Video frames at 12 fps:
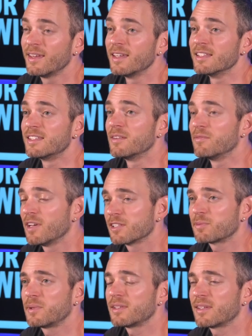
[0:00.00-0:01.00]
is the
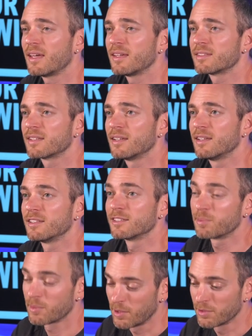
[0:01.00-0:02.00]
investment it takes
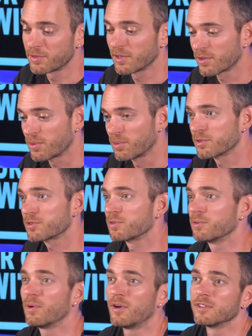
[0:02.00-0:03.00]
to promote their course
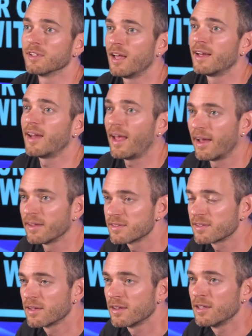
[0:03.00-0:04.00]
through online ads.